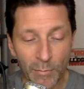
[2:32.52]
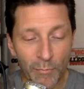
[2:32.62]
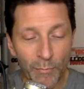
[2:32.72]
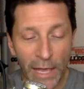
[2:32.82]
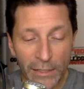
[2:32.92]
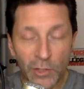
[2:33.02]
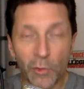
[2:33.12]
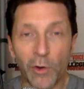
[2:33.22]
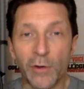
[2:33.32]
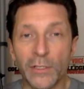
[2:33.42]

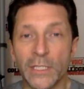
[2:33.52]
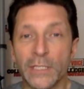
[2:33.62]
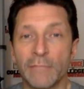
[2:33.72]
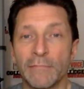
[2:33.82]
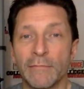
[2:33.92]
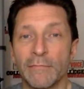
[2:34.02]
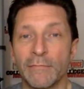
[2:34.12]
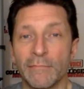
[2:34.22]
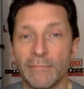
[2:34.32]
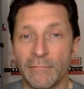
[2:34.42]
Mentors,
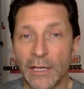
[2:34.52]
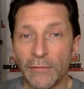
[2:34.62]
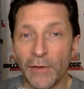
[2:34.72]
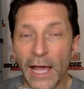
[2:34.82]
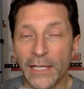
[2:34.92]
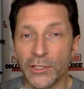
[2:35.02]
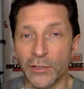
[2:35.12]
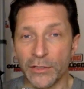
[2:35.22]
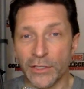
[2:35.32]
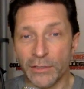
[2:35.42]

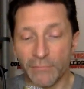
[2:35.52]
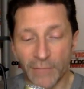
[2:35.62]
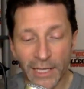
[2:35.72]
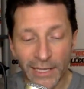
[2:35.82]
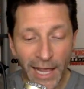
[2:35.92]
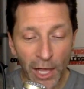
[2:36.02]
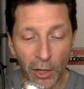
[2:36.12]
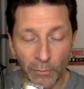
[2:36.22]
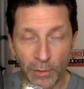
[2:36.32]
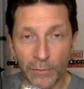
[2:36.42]
advisors that can
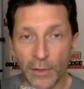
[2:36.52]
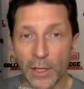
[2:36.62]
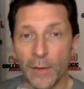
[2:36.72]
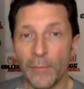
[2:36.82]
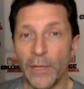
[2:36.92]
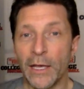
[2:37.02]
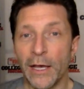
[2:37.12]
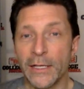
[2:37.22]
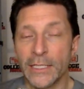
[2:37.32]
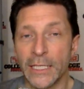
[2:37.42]
help,
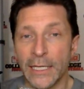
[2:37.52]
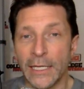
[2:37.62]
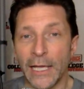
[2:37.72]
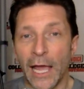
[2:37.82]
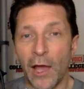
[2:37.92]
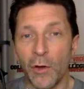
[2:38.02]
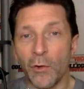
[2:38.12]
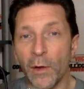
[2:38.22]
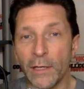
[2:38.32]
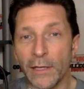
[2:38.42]
because how
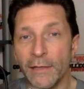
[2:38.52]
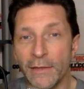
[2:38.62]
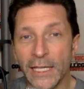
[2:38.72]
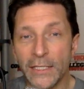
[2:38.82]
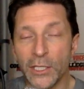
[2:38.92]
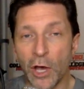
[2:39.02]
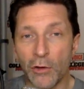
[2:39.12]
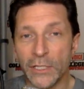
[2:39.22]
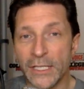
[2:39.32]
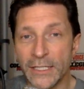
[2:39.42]
quickly these
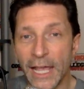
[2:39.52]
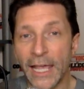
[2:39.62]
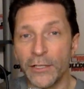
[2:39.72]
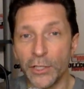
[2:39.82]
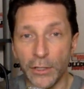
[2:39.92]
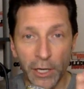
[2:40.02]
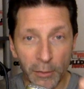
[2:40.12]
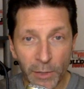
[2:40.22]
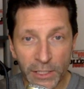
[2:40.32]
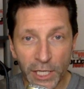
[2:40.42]
coaches take to
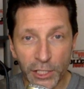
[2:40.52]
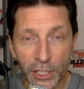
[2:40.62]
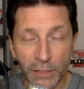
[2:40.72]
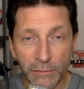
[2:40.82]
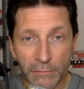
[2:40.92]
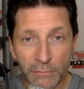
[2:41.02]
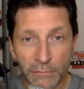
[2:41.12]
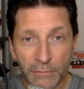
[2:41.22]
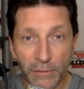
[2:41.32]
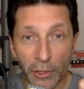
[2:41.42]
their position,
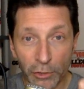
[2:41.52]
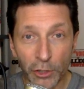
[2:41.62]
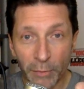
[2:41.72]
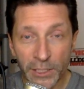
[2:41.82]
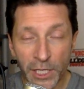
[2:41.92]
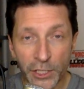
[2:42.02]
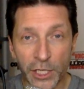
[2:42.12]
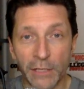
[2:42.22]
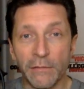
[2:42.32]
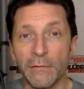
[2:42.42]
their new
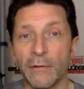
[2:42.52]
position,